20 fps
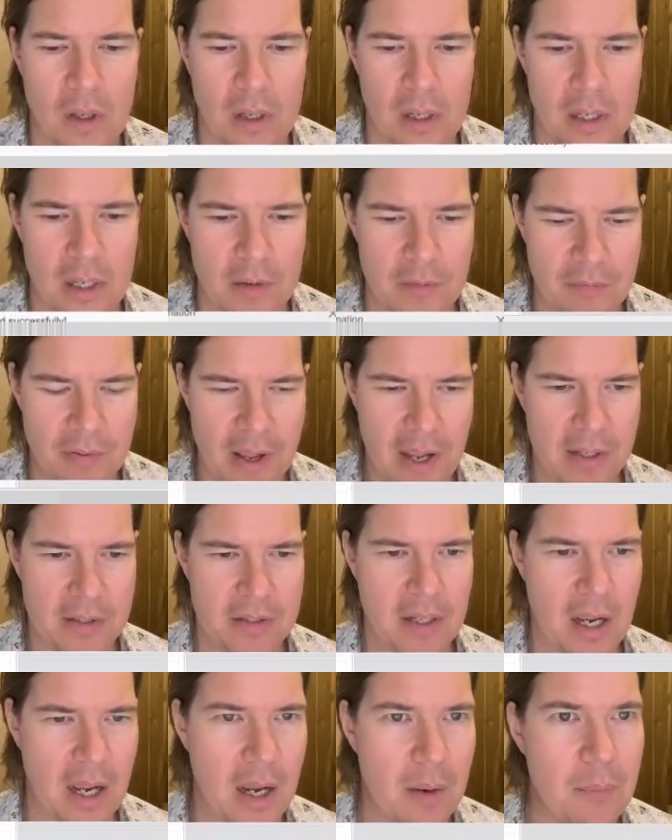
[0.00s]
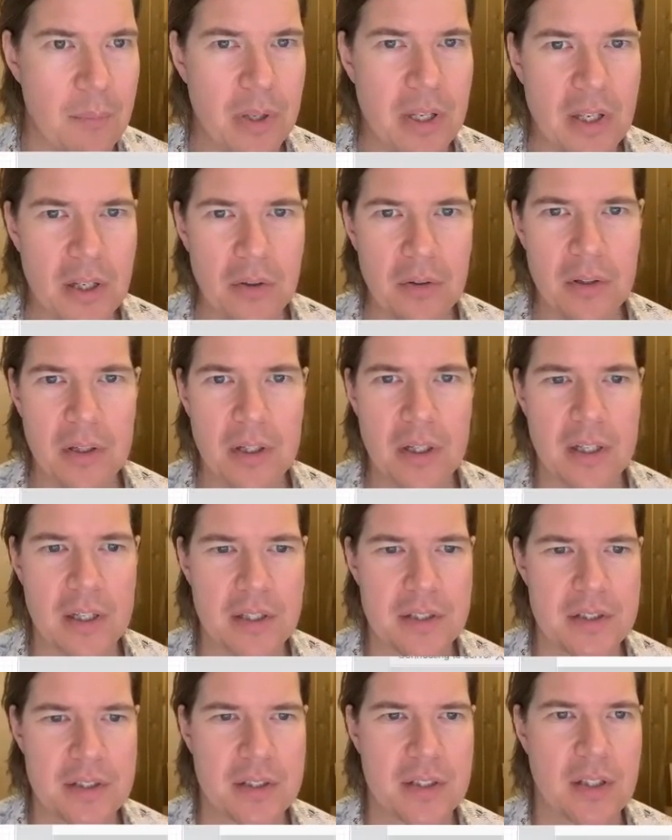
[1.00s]
In fact, I'm
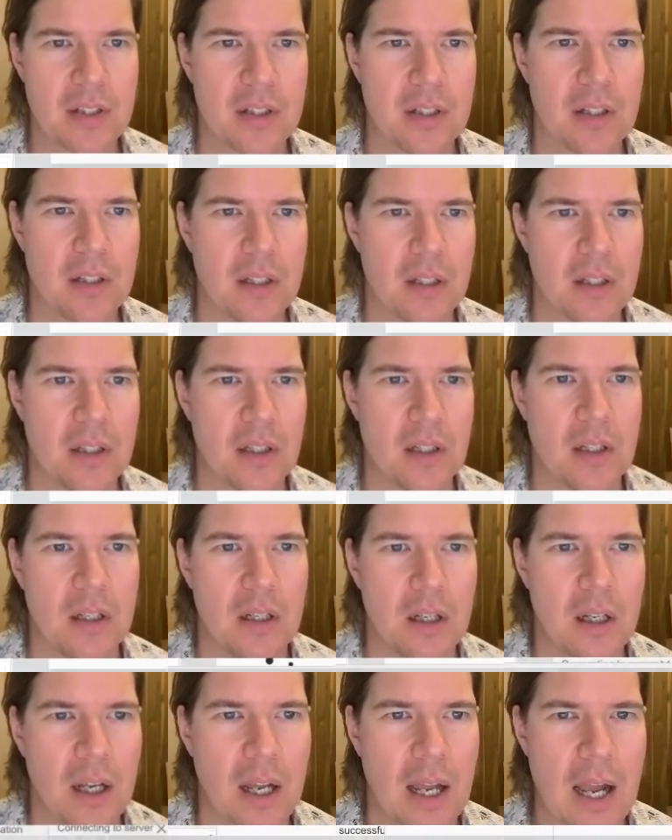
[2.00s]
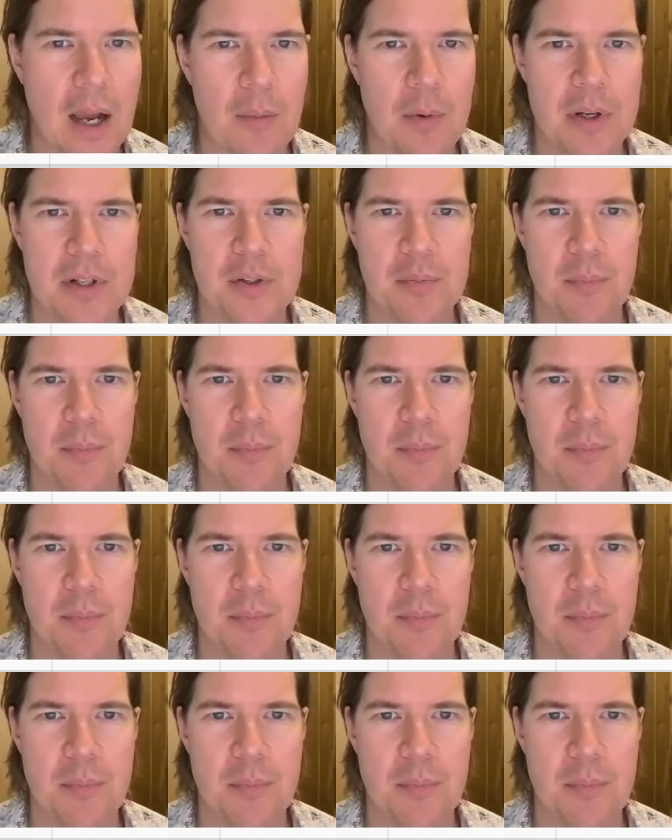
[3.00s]
curious how much